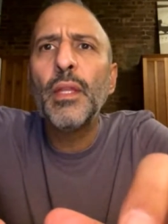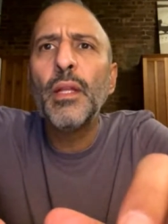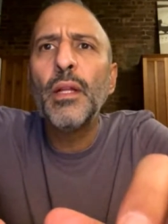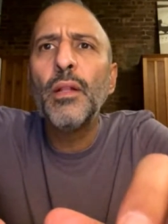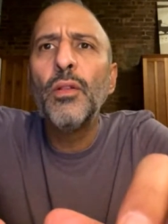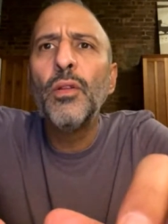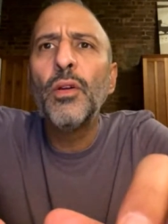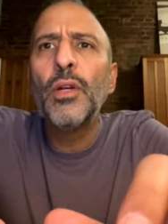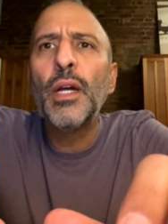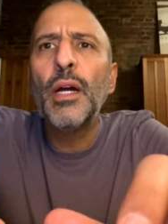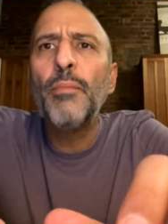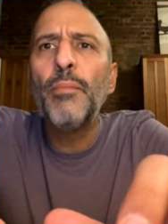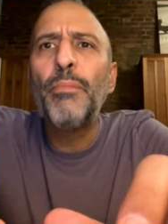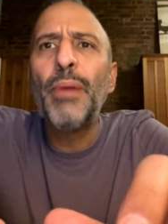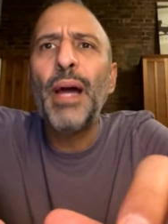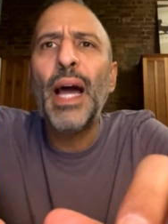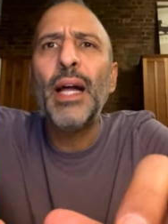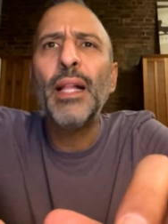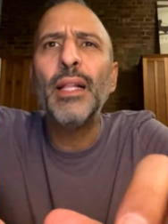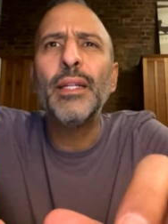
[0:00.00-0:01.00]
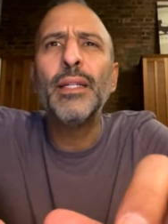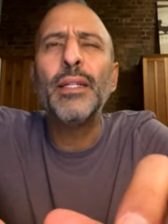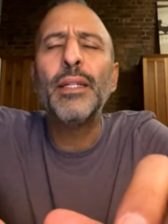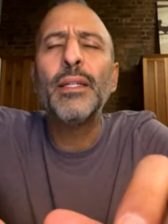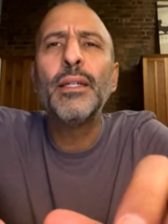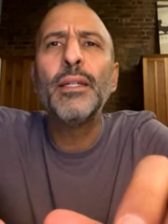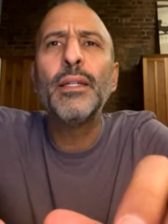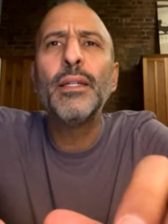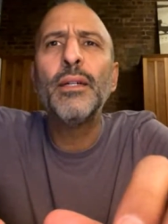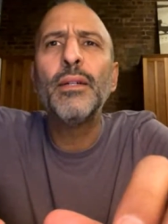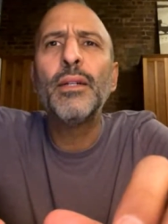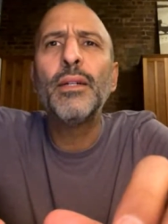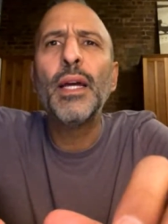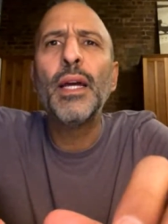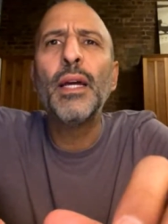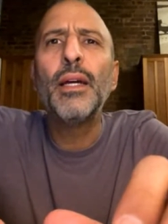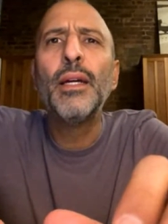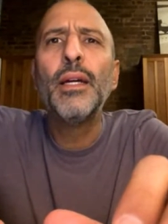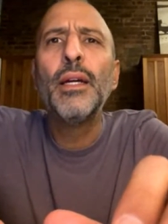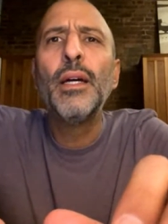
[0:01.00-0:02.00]
Look up ballad. Okay.
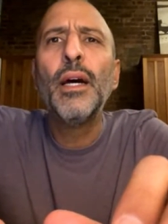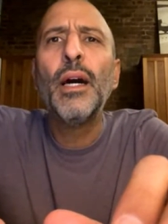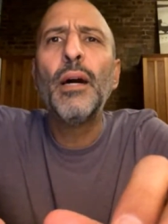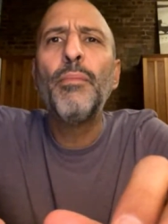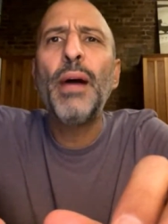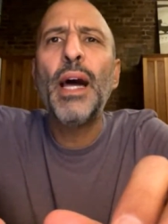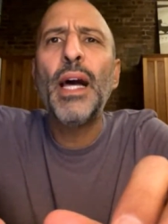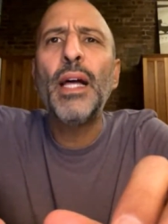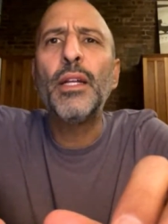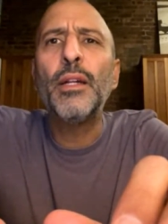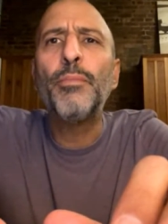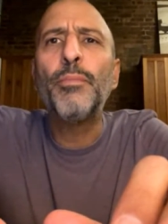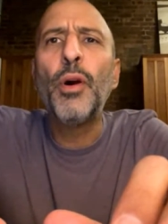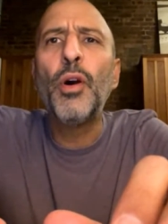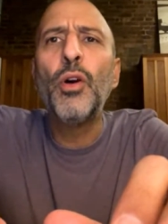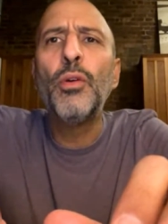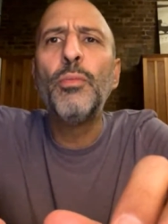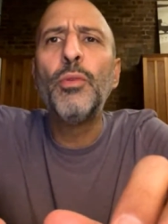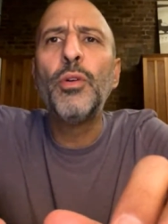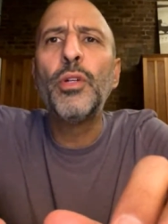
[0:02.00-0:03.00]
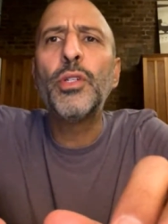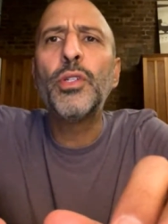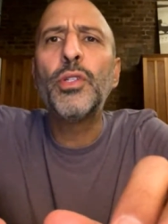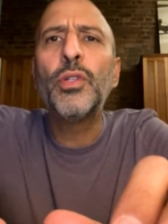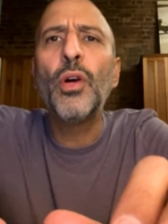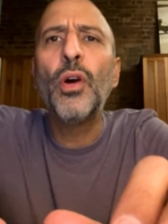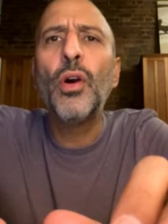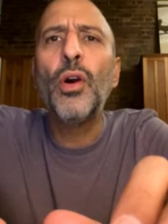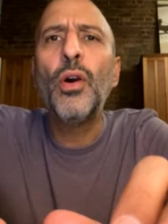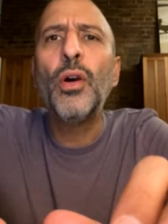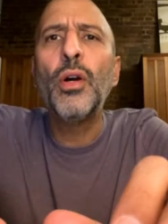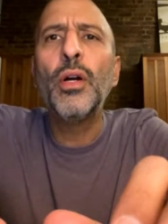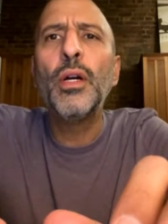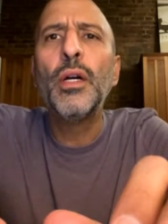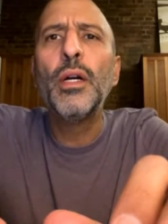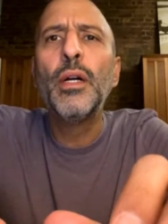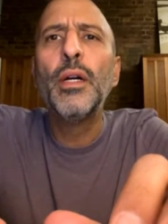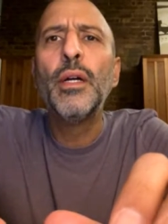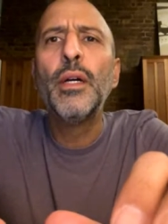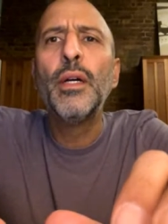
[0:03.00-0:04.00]
A ballad, a poem or a song
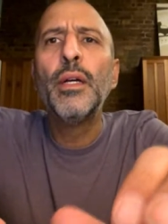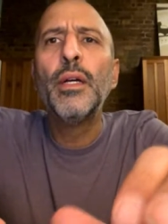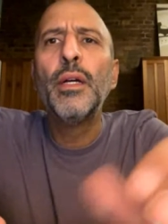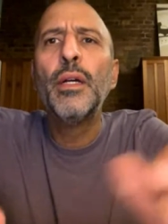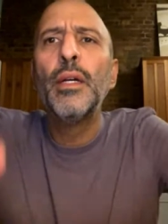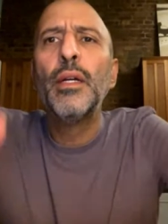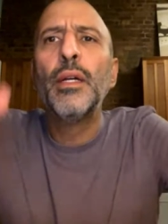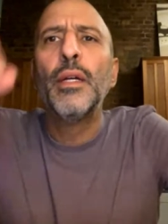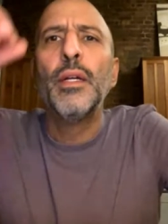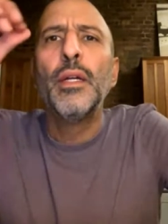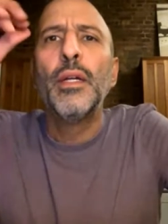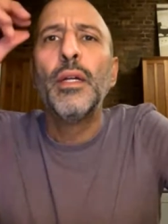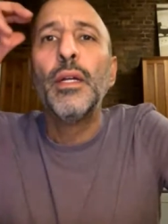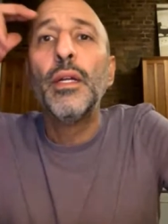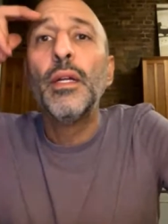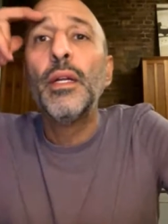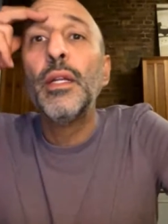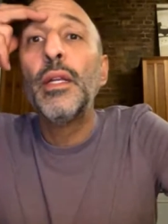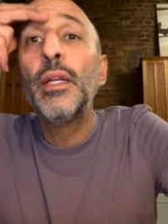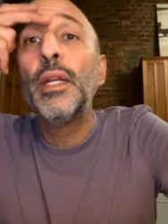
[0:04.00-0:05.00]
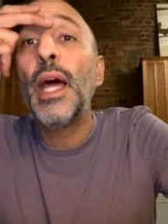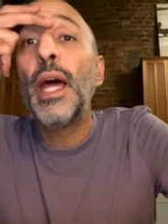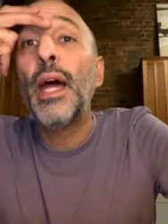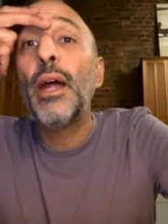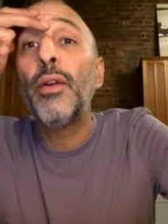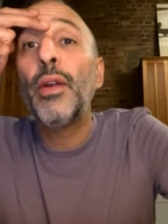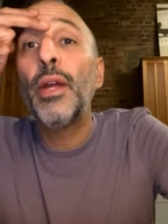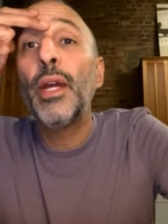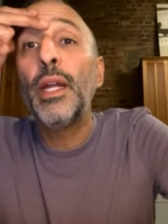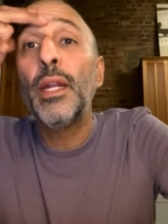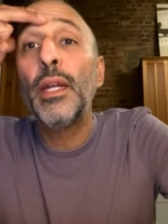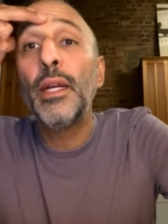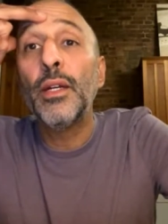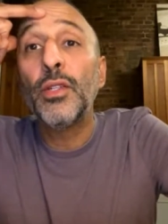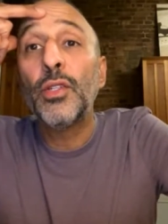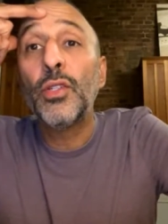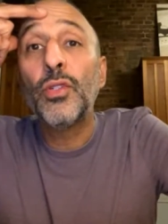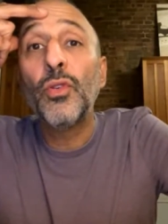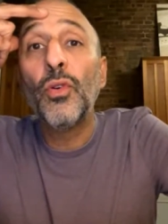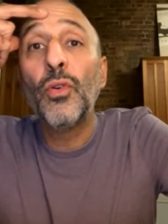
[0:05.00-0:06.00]
narrating a
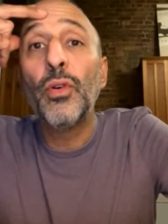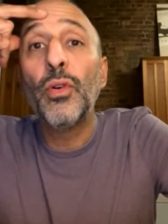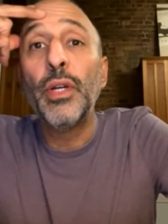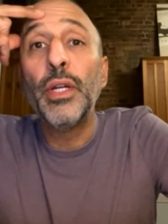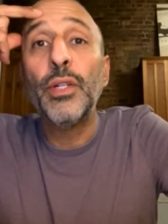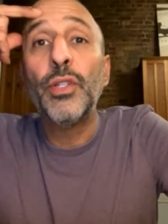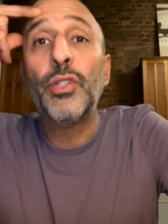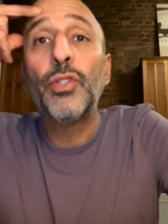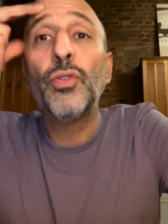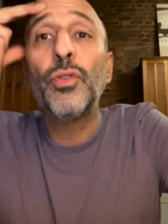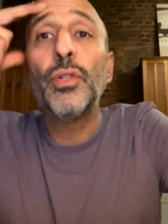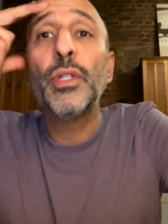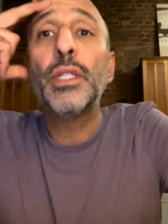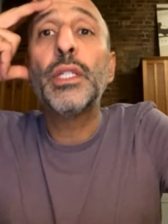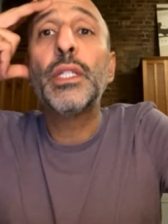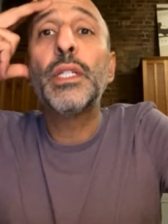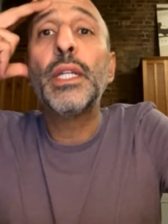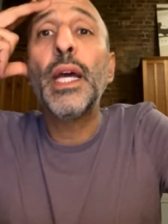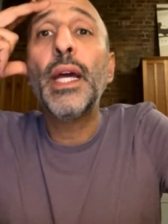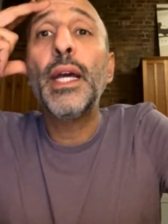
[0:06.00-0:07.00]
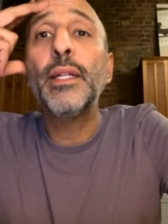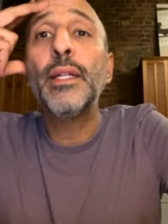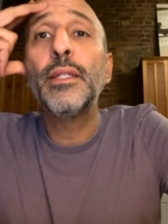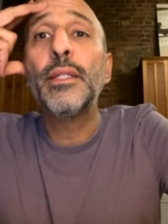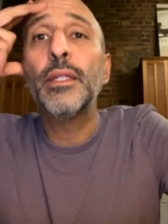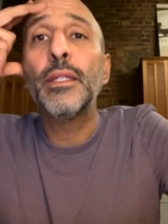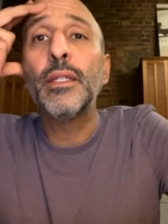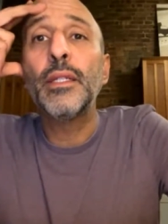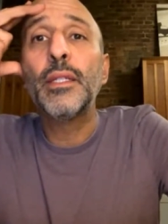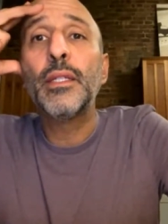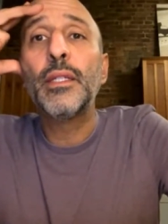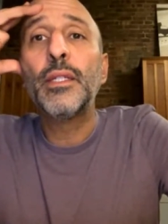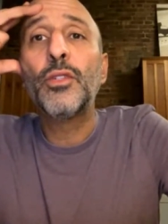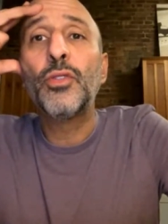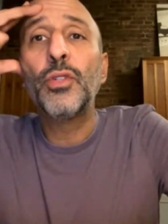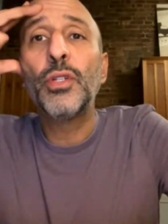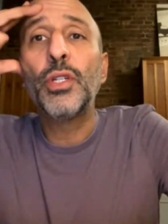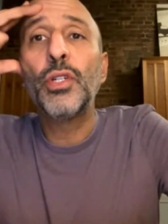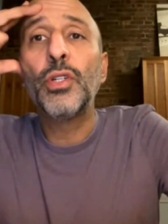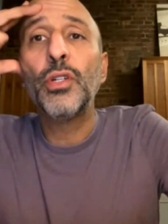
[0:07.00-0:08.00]
story in short stanzas.
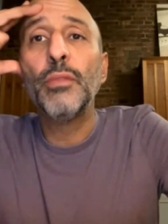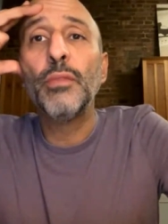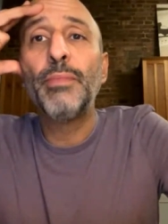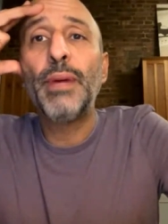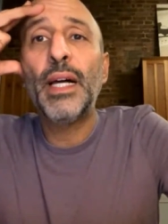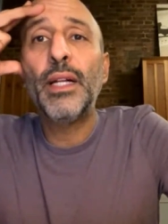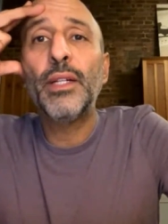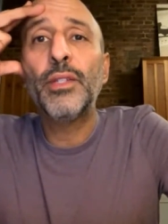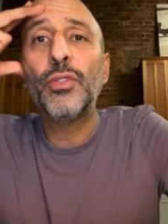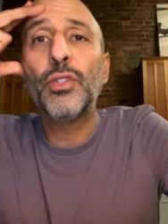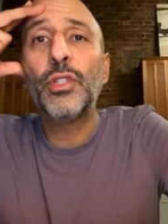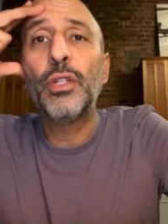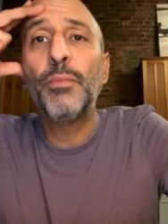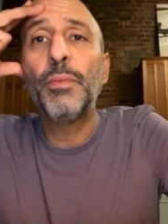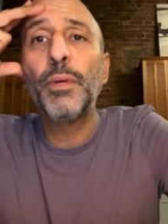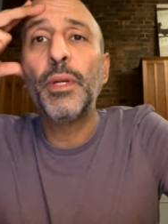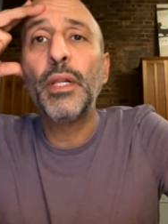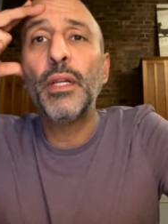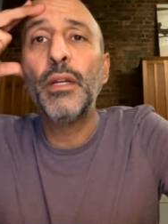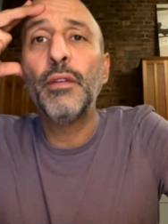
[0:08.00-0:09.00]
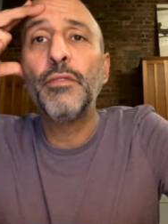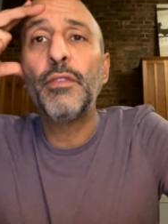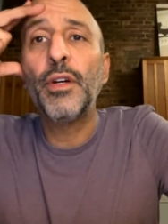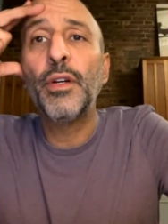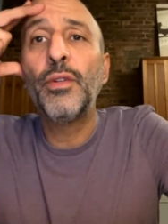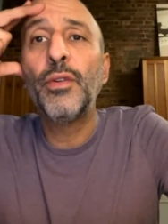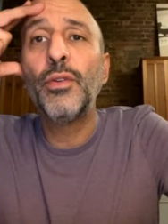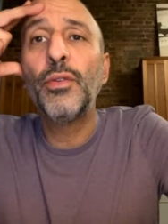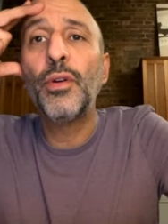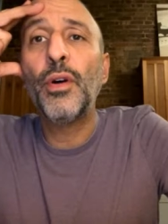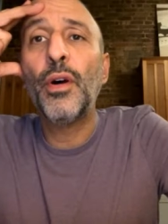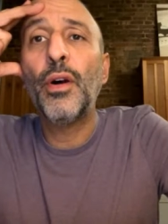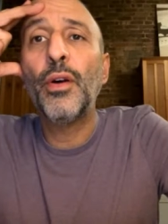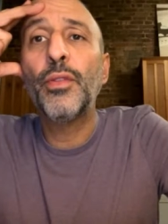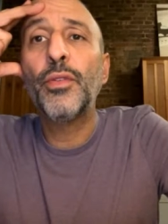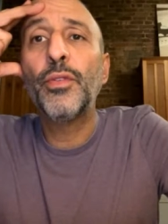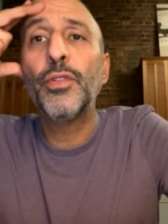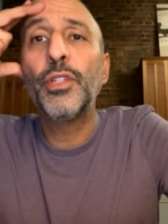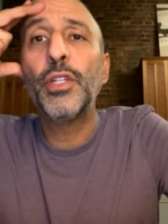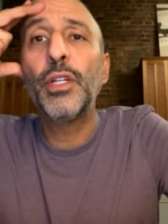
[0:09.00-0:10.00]
Traditional ballads are typically of unknown
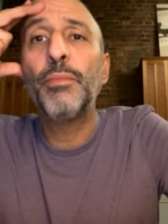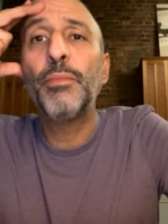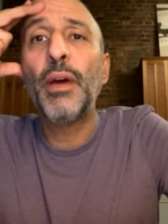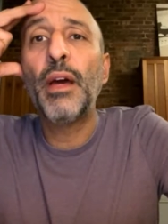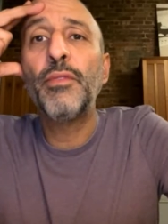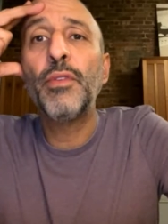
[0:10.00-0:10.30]
authorship.